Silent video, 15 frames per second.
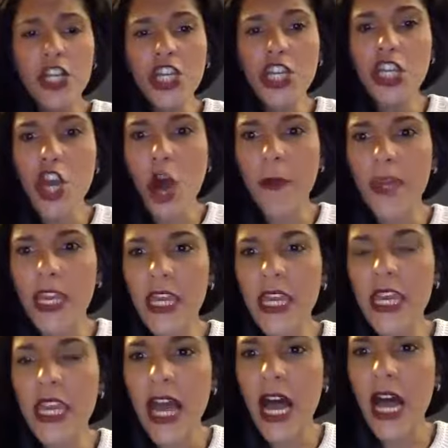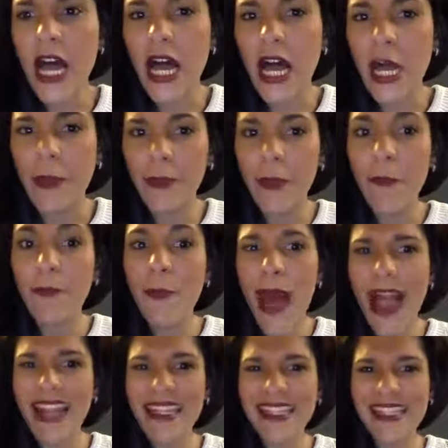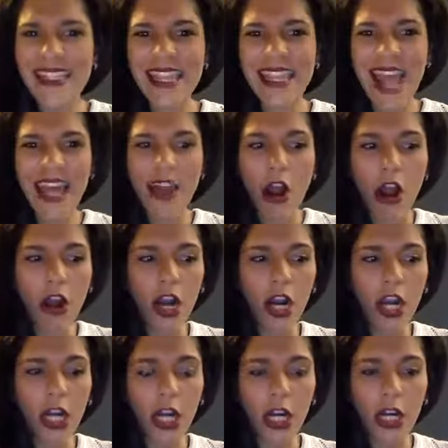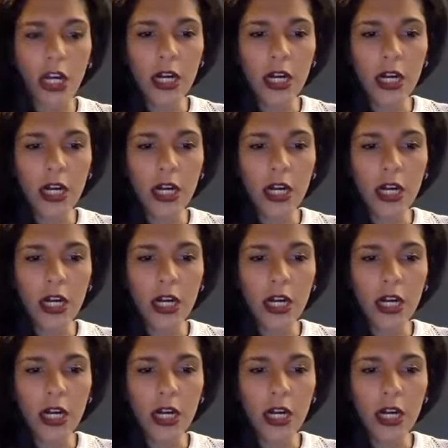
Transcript: yummy bites that are